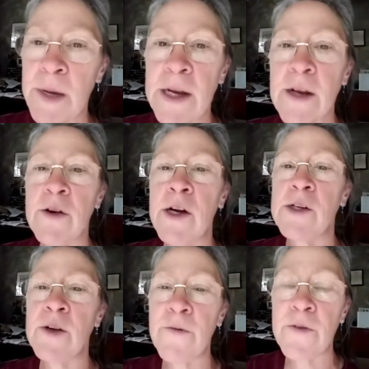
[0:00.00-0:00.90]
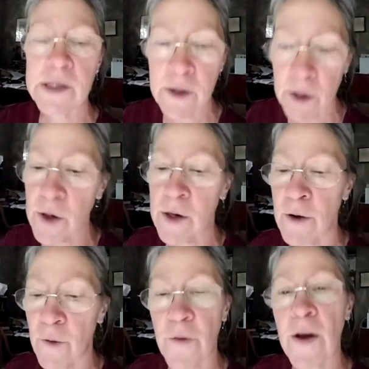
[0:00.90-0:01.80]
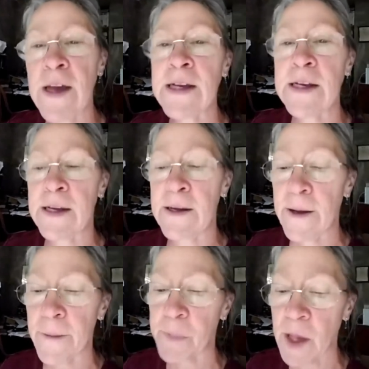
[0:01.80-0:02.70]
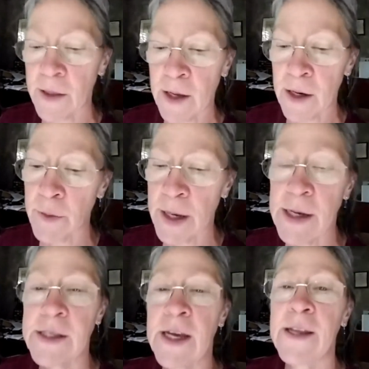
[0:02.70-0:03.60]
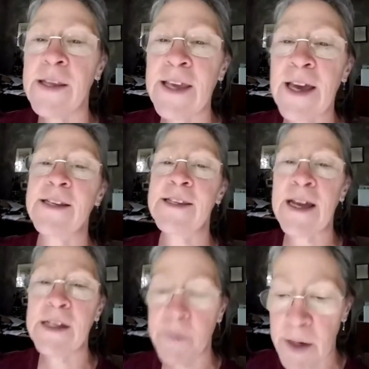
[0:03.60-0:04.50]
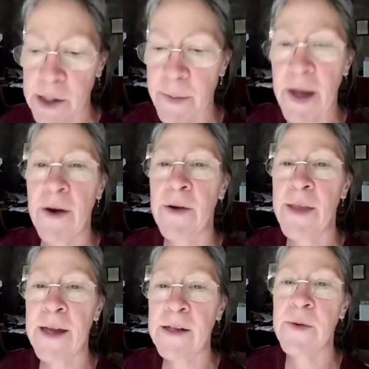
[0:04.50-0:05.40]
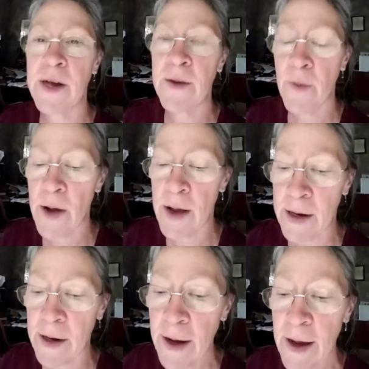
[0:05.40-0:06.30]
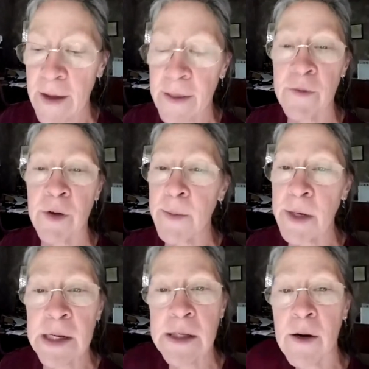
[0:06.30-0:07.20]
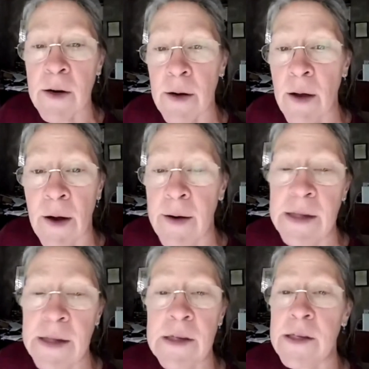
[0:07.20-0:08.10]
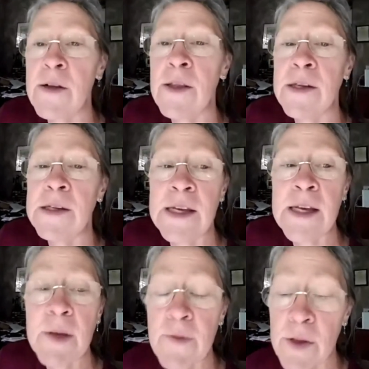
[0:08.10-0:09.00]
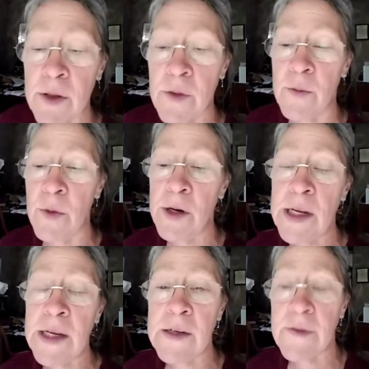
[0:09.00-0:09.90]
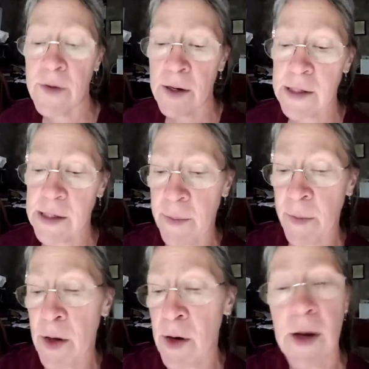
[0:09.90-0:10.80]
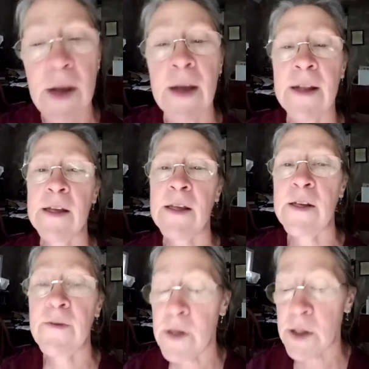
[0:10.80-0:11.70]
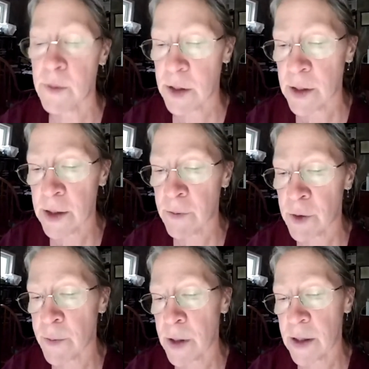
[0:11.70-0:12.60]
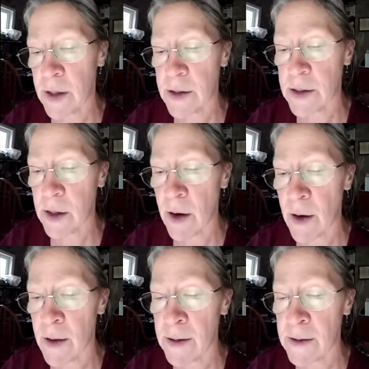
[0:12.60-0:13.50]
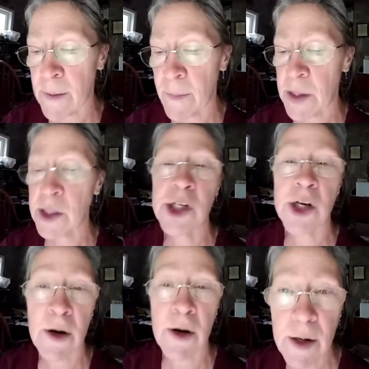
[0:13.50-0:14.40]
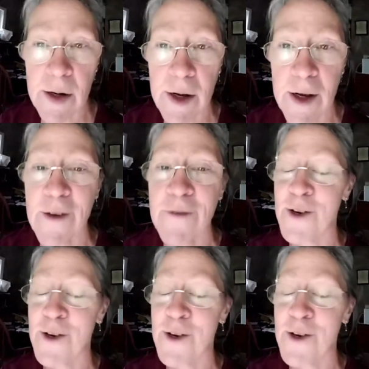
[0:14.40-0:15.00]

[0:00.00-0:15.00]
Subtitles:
So we made a cross-reference so you can go find it, and then you might say, yes, that's much better. That's what I want. And the remedies aren't necessarily the same, even though the wording is very similar, like the difference between a rubric calling something dark